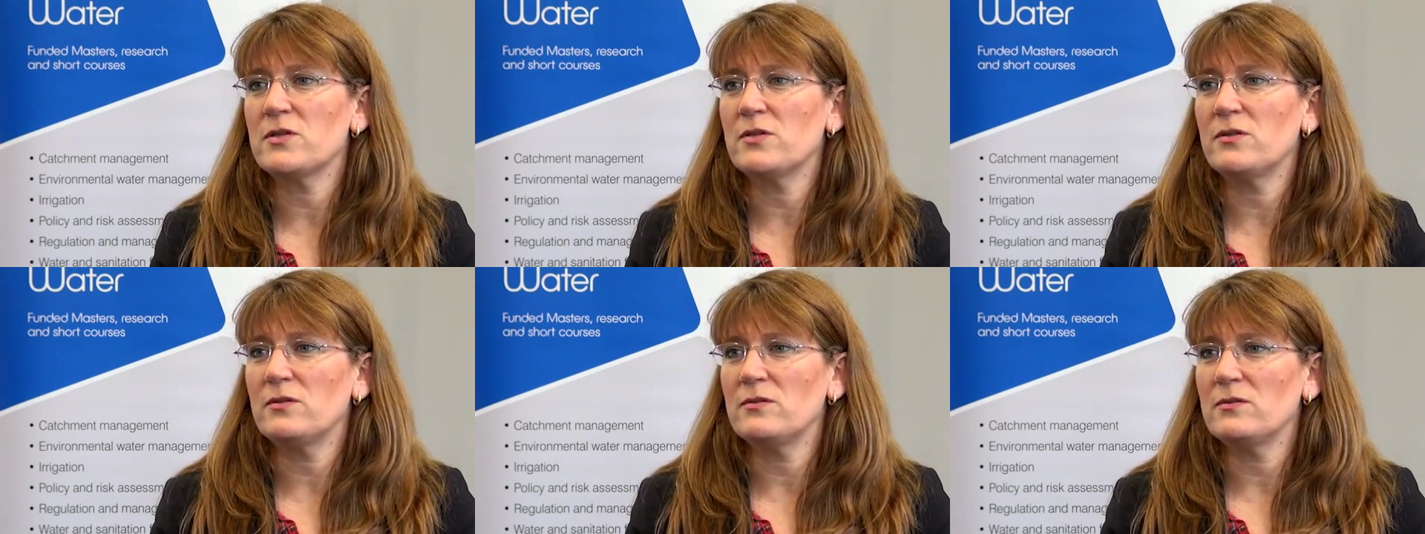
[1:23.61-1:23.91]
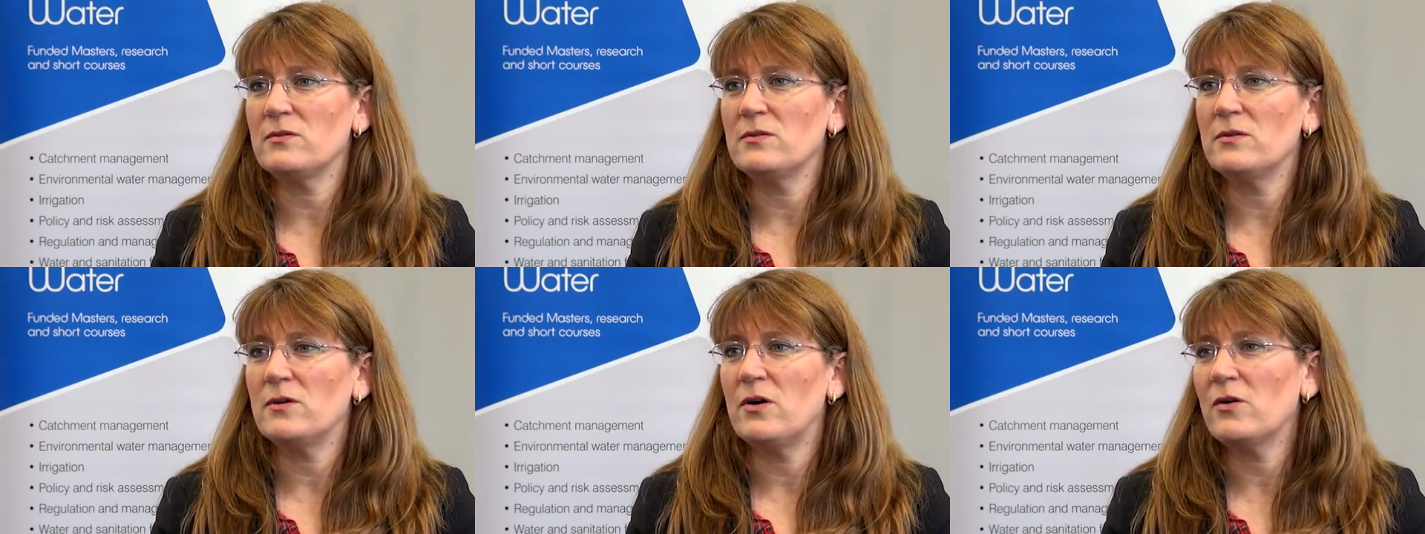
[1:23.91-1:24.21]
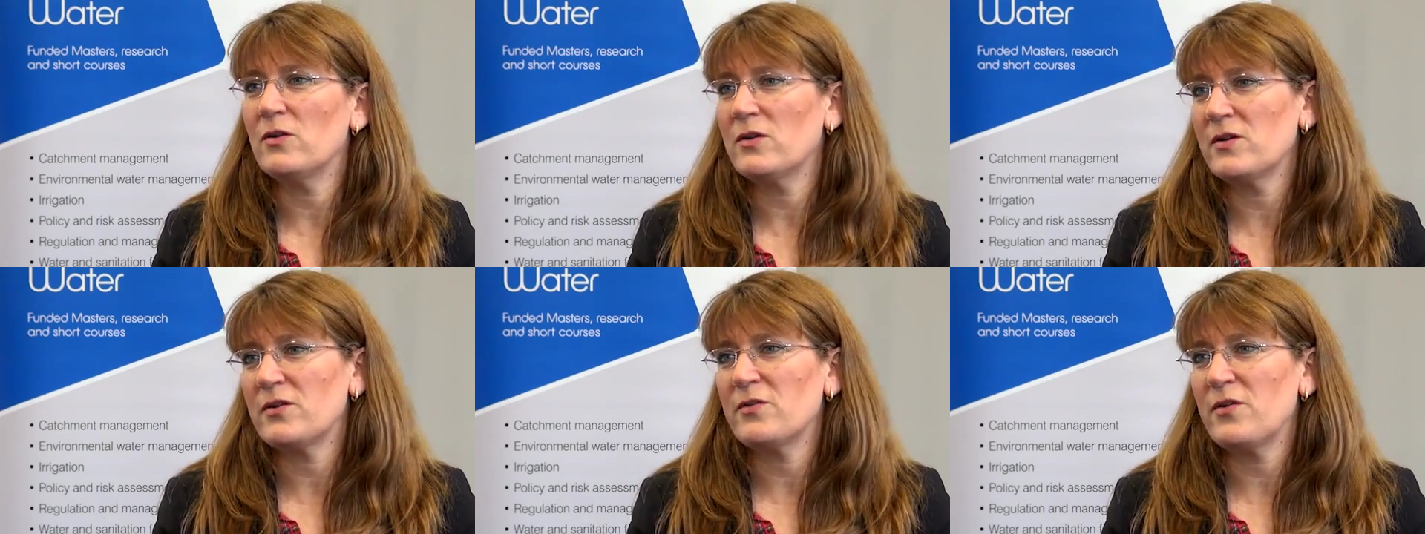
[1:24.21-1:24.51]
to
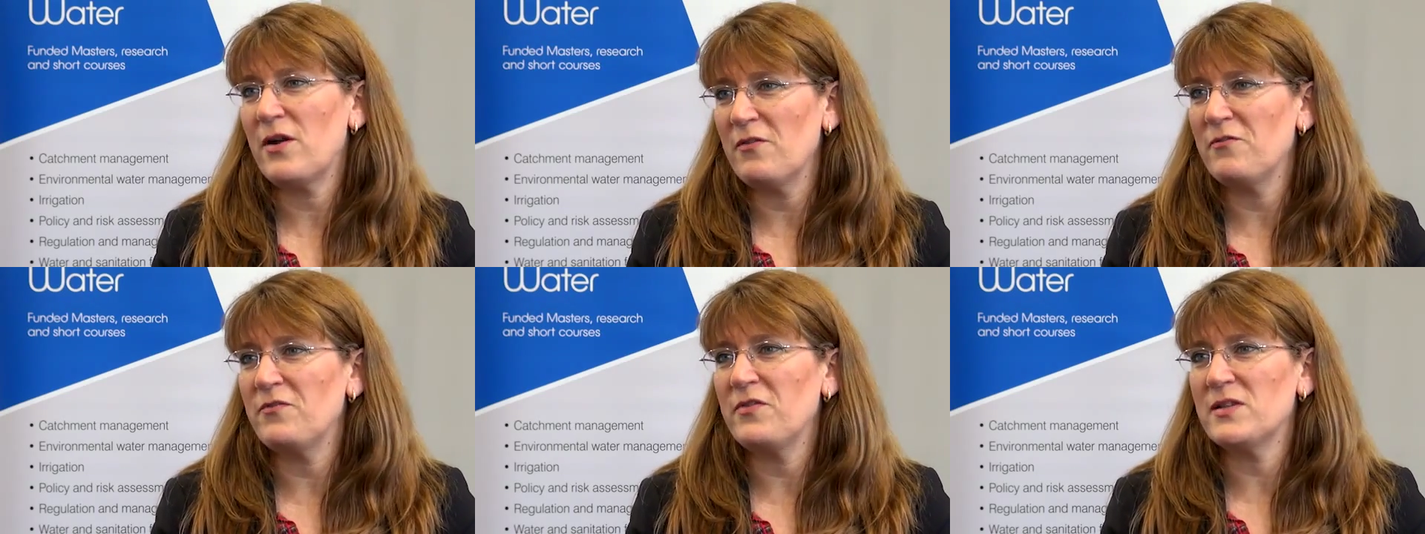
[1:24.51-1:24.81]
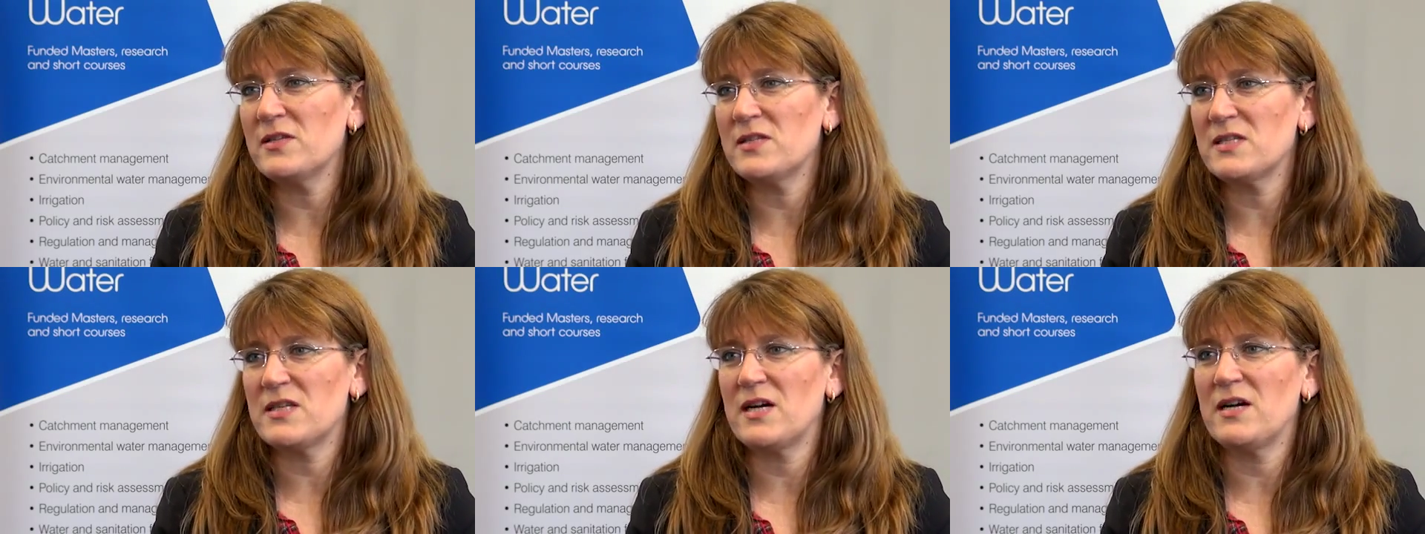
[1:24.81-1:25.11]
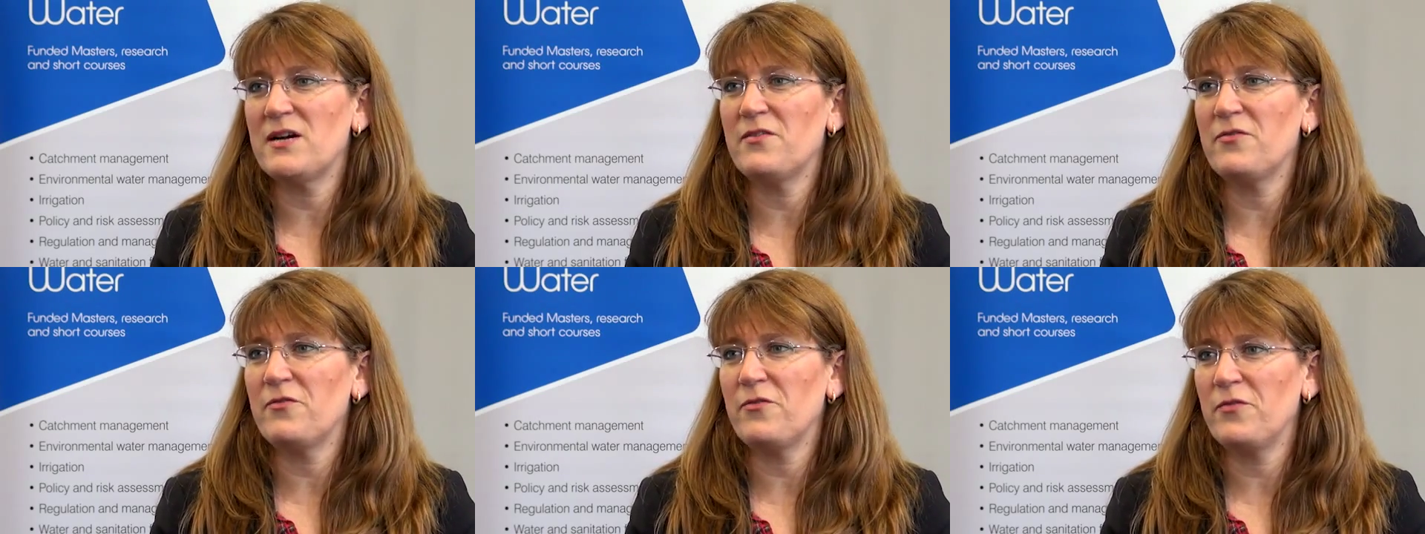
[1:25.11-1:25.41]
all the Cranfield
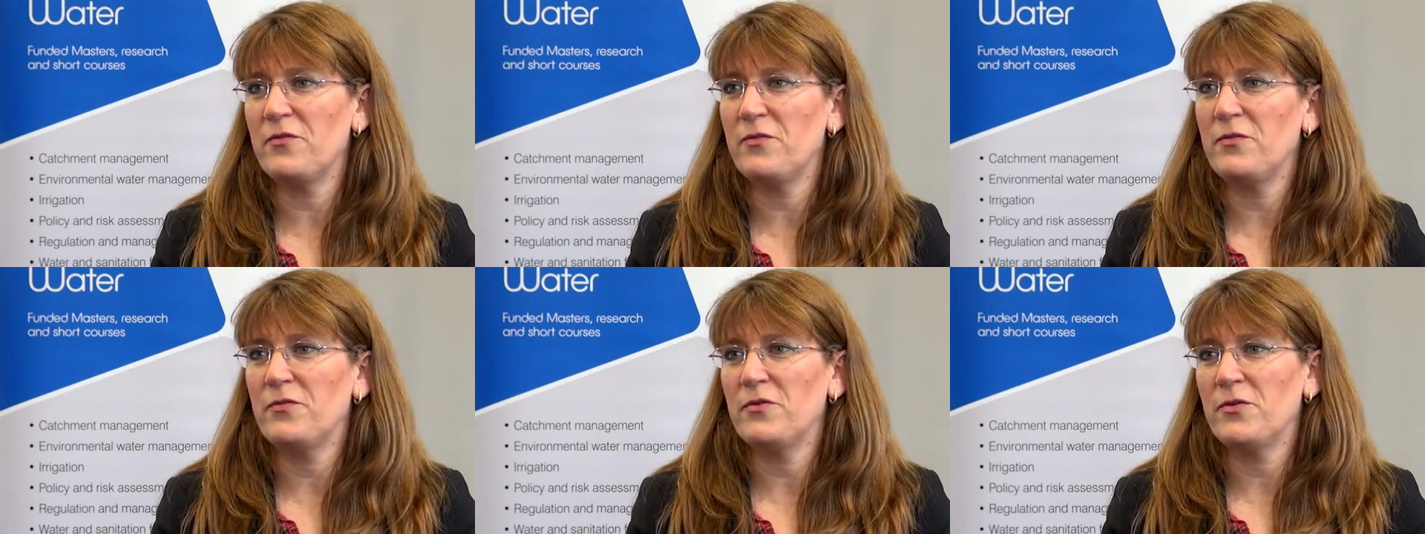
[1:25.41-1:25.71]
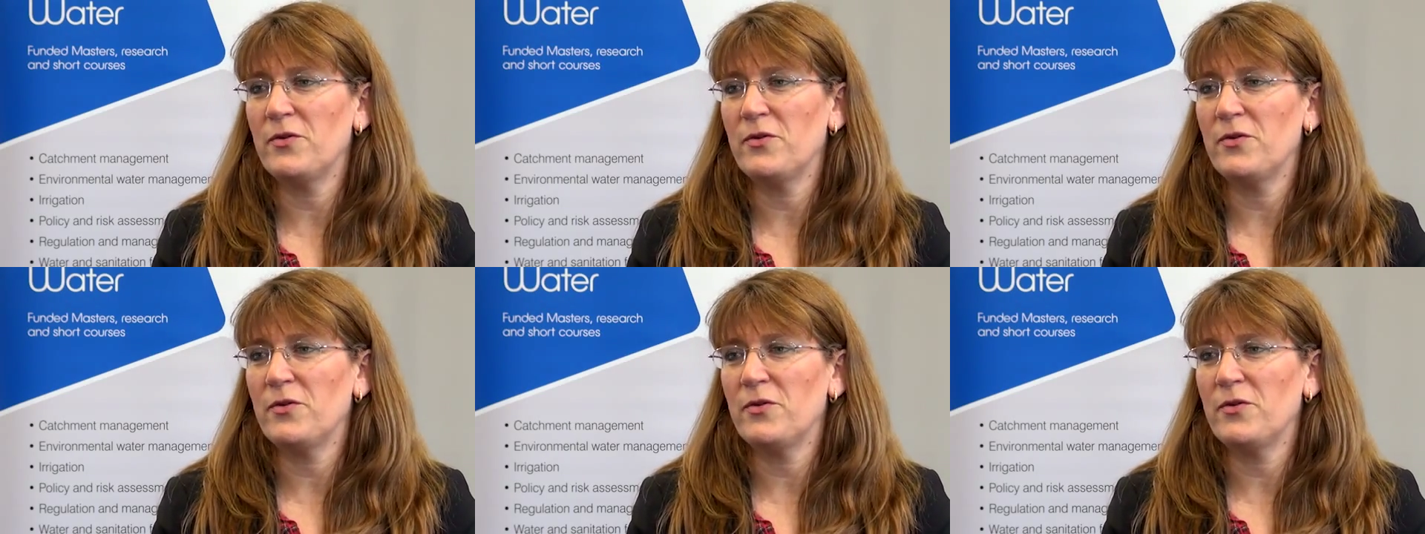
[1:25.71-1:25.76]
staff